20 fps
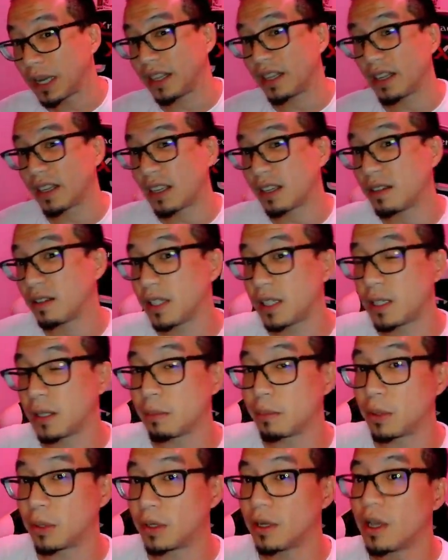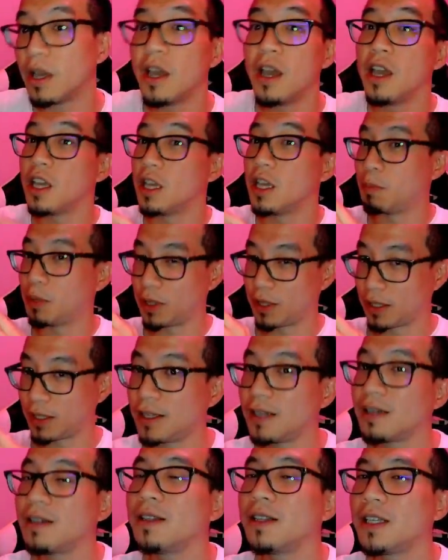the kill leaderboard. You put the
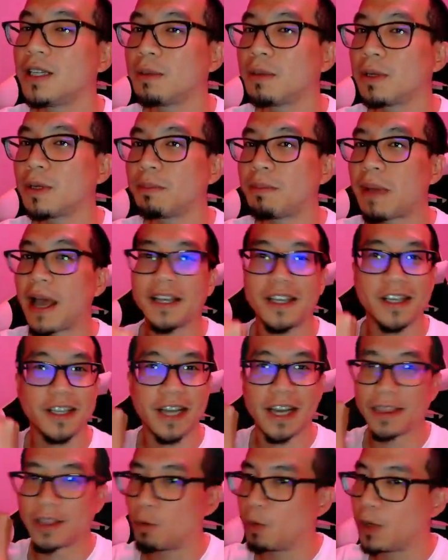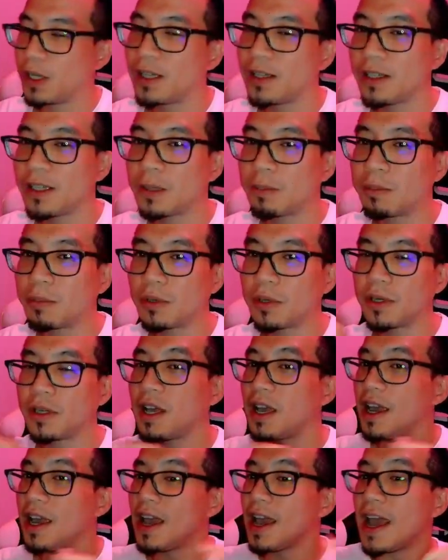kill leaderboard back. You got the win leaderboard
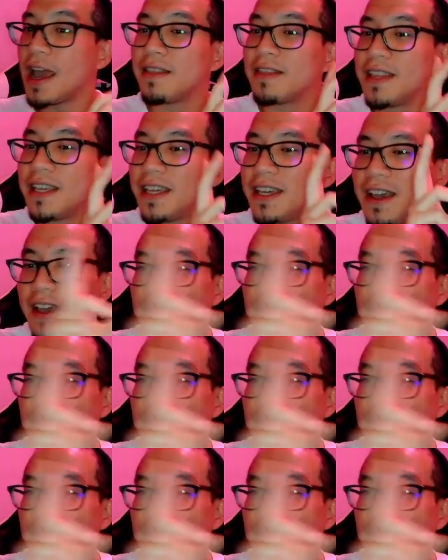and the